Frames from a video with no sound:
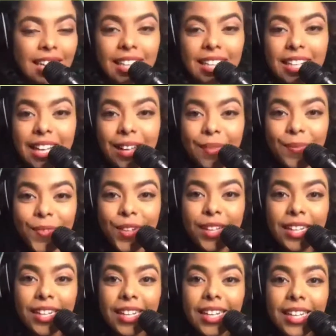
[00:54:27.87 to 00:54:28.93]

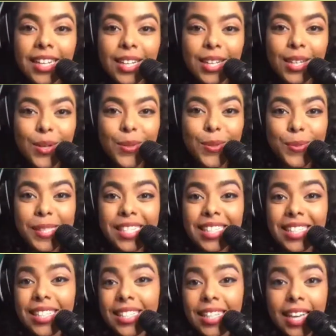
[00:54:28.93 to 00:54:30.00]
Comforting and
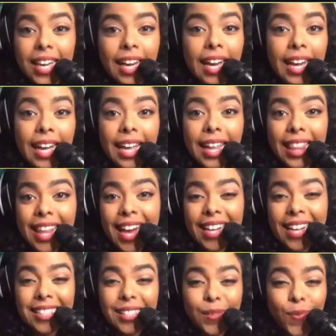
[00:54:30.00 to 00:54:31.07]
cozy, yeah,
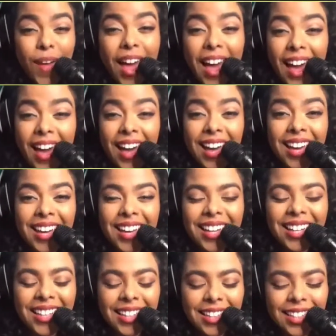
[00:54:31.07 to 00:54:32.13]
that's
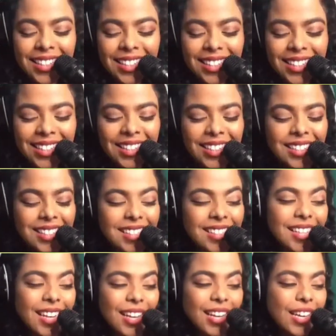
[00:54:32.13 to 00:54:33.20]
fine. I need
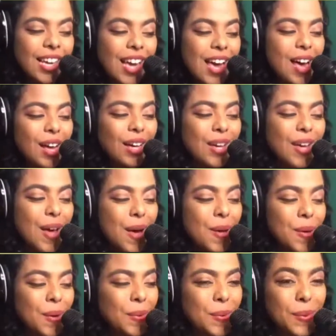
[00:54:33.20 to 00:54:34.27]
some soup, side
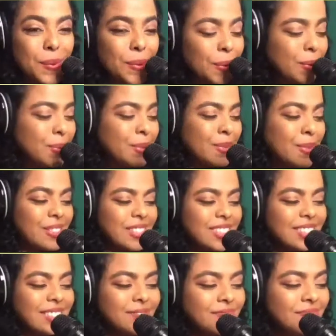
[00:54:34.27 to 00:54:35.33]
of fries, and a
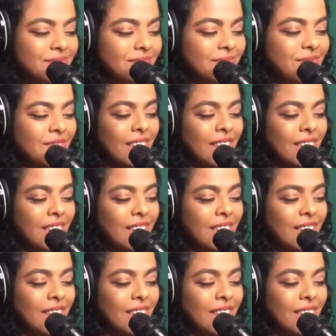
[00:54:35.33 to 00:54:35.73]
Coke.